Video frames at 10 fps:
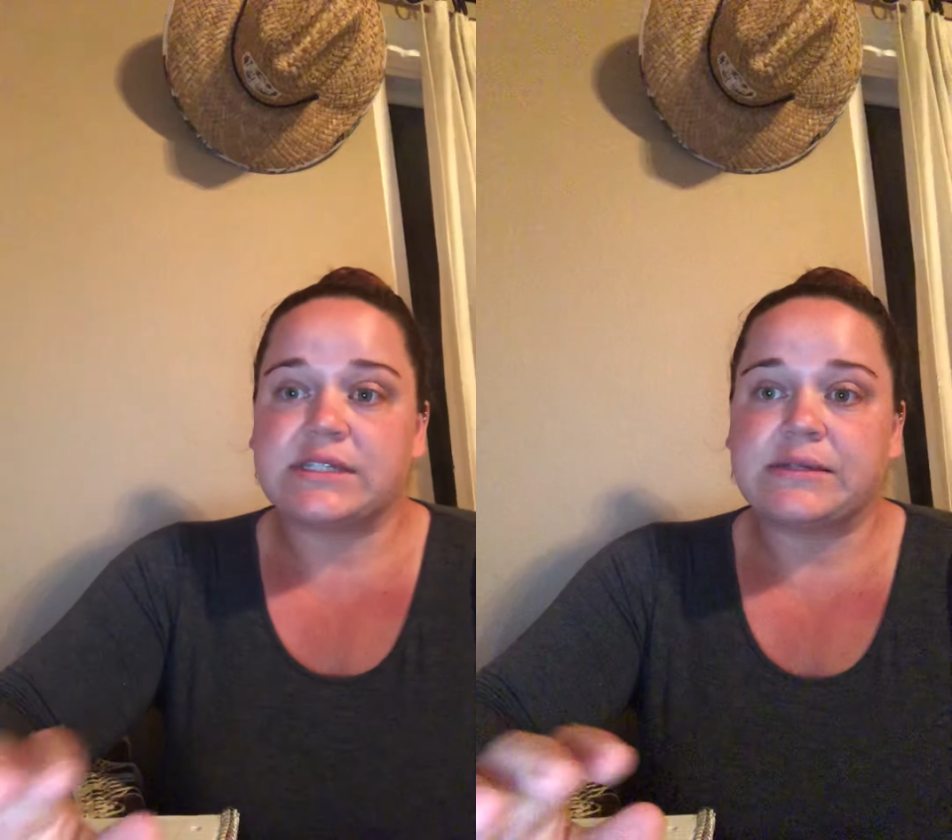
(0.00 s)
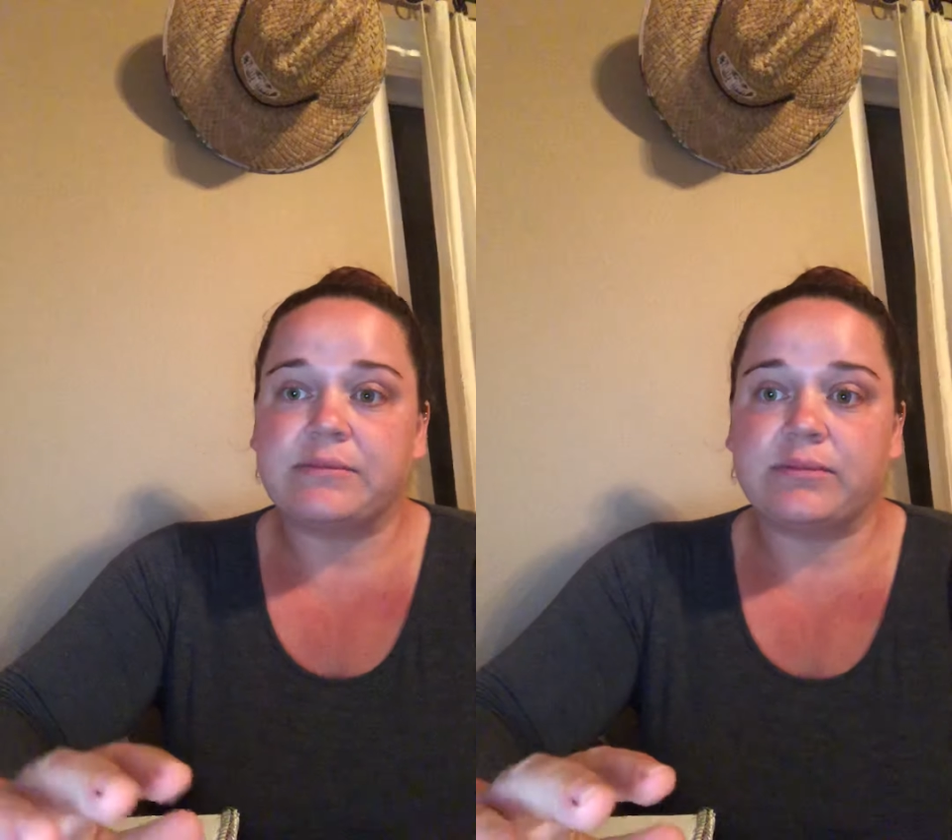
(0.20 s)

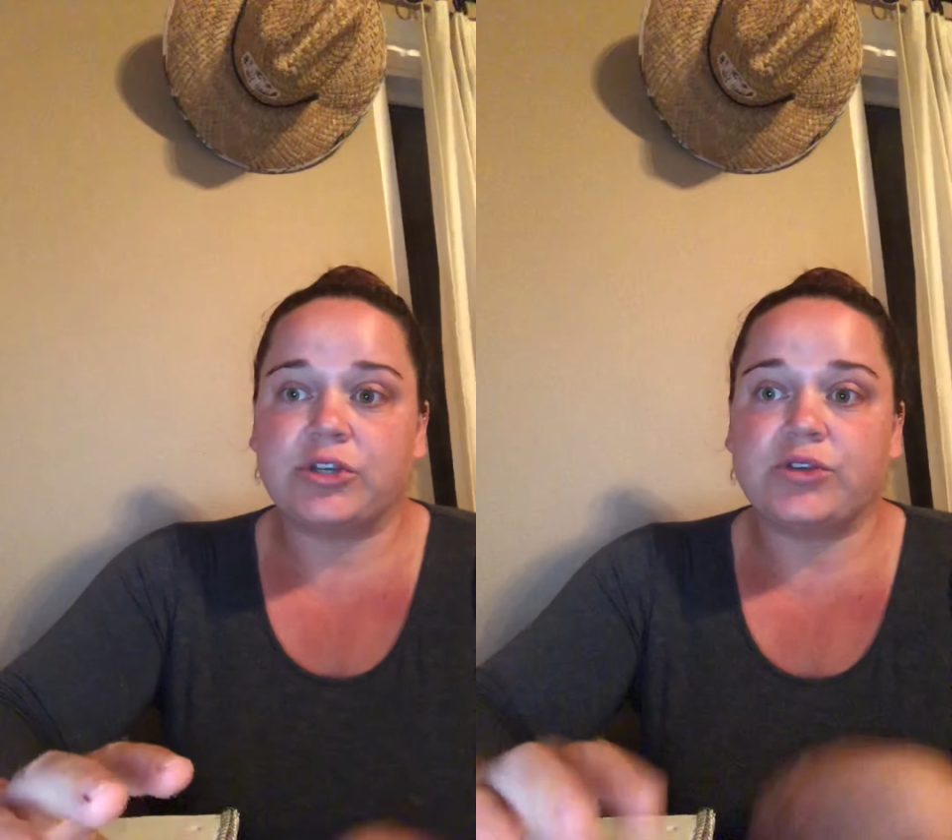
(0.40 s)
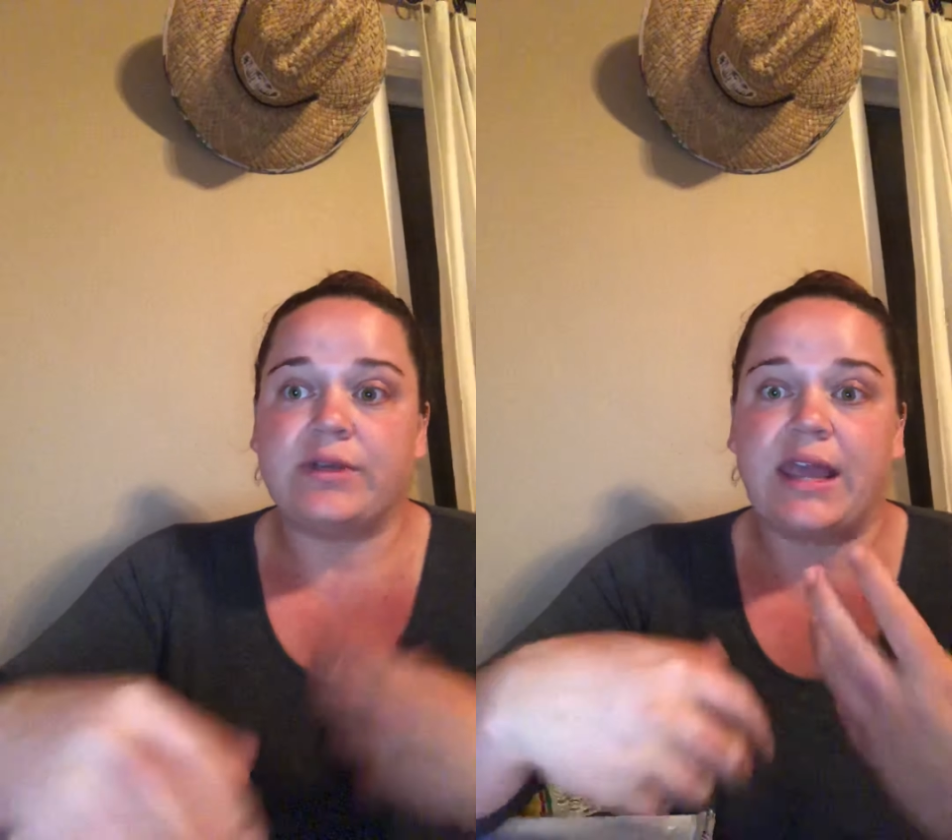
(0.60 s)
to
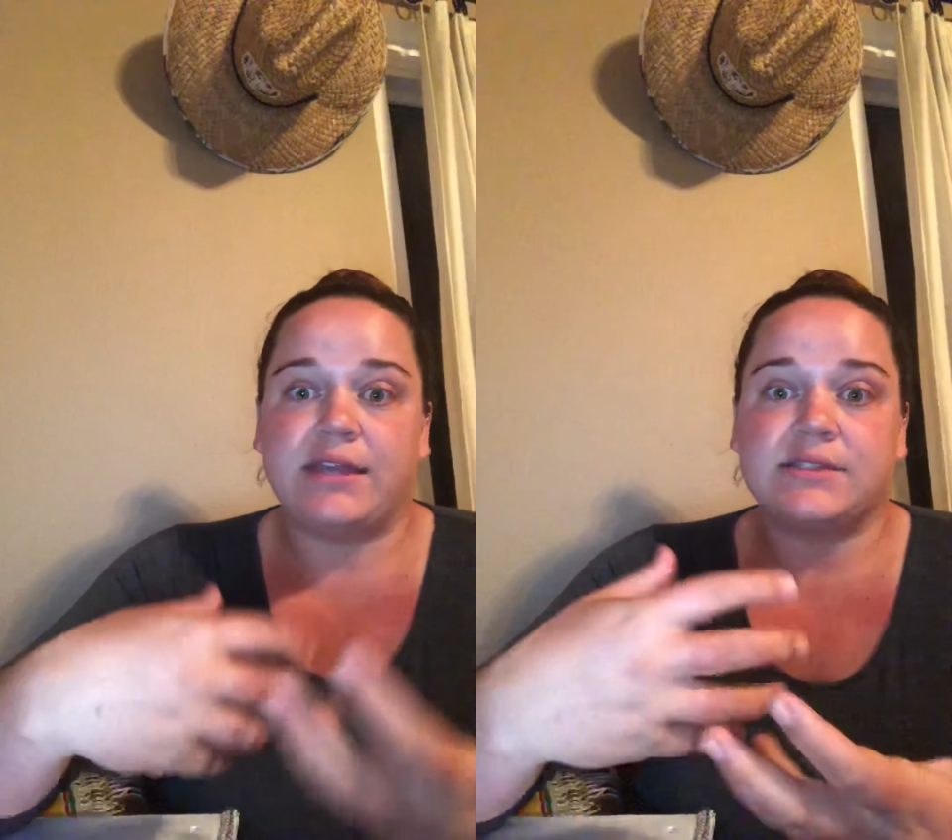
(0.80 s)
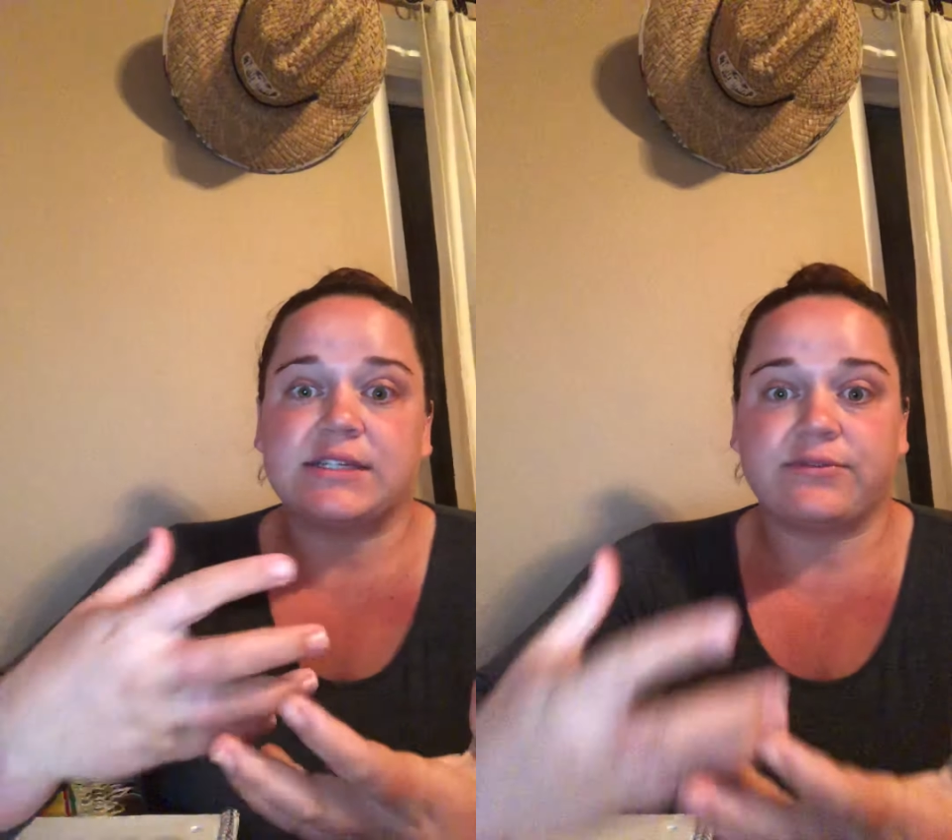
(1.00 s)
create
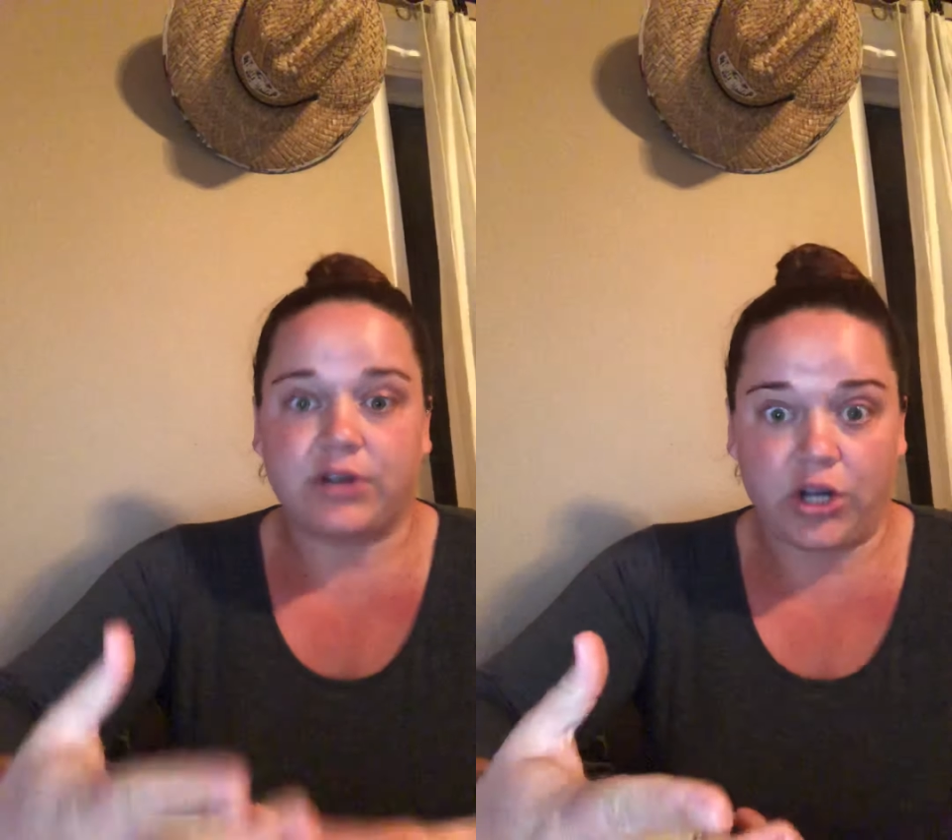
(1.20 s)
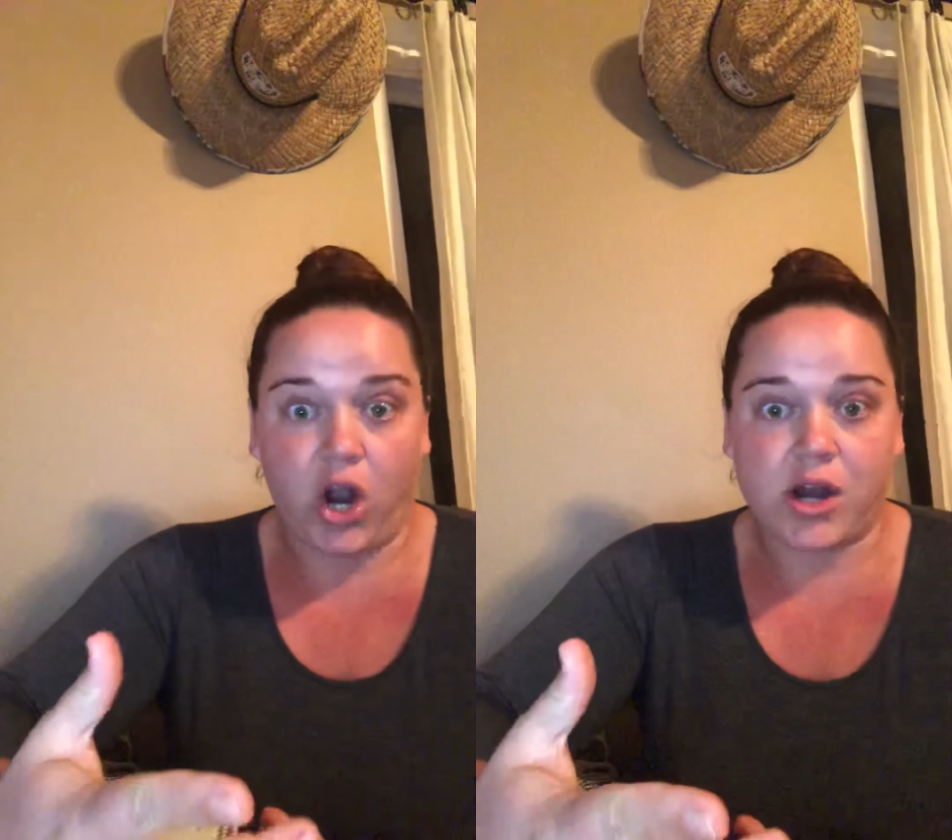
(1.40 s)

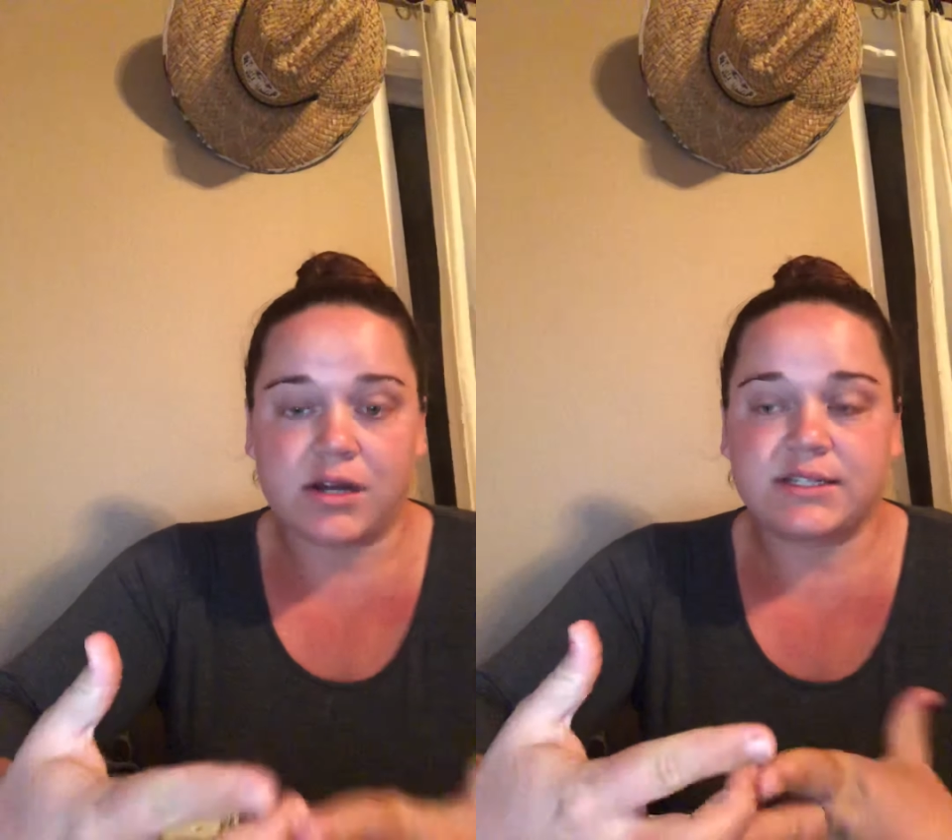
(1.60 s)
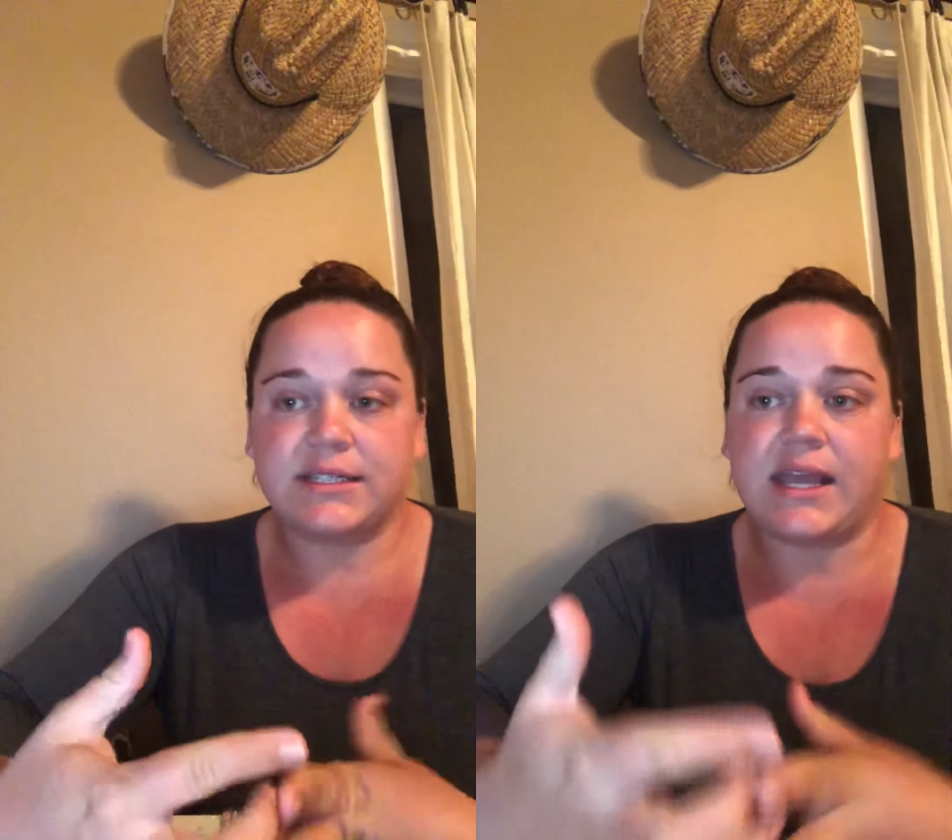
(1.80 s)
different art,